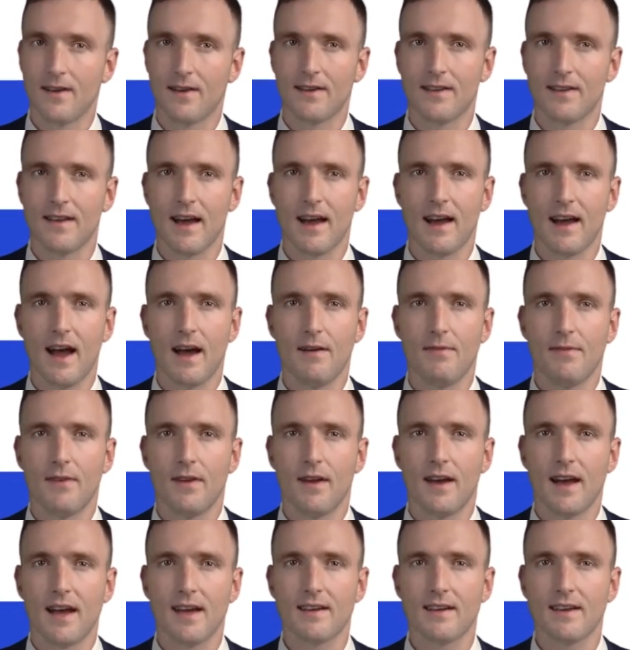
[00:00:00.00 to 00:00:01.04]
setting up
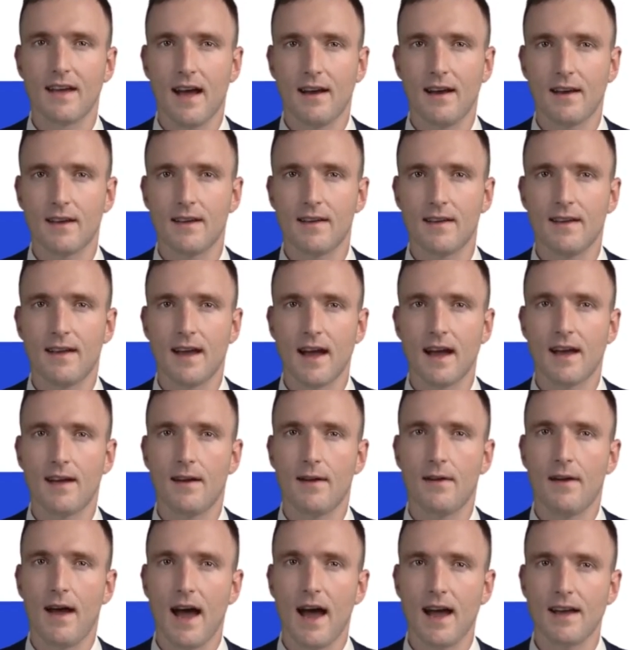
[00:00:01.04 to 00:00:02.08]
learning stations in your
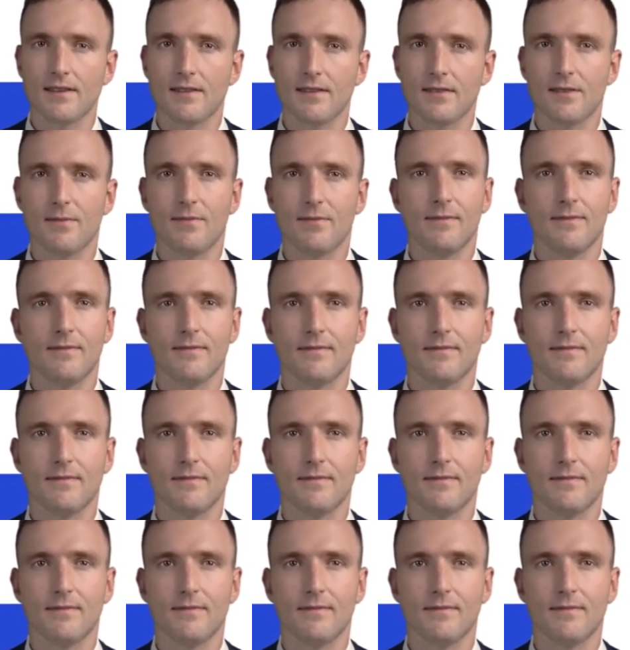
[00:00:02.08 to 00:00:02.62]
classroom.